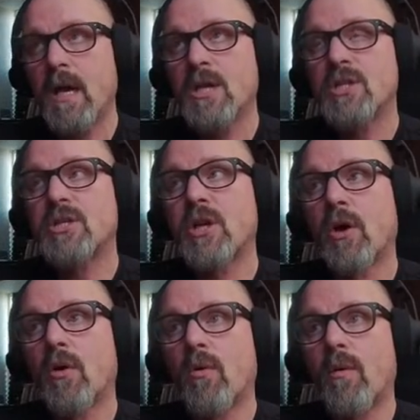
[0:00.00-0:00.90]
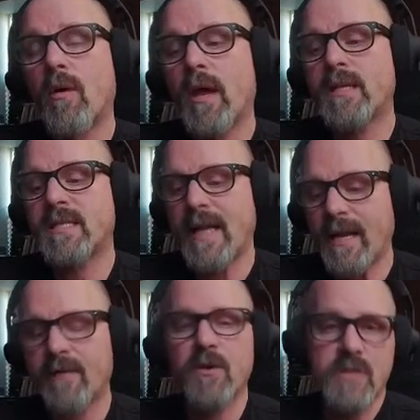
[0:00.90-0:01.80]
so
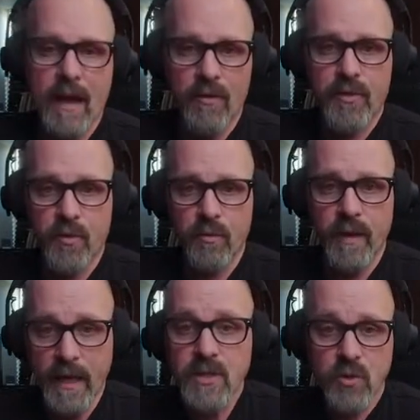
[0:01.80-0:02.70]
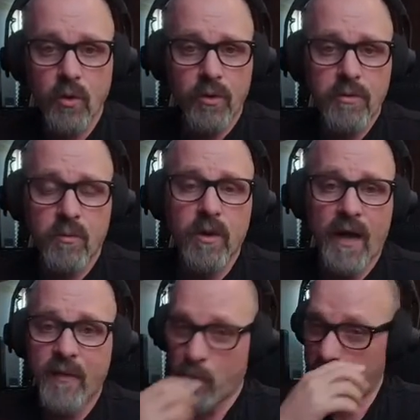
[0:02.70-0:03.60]
extending those out through MIDI controller I
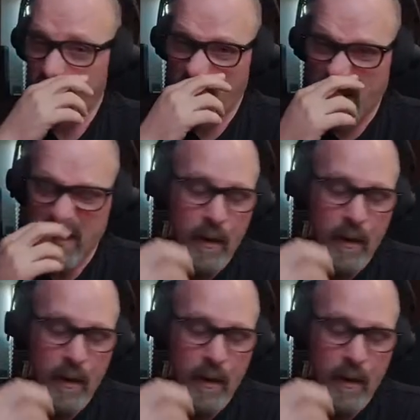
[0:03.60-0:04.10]
think would be great.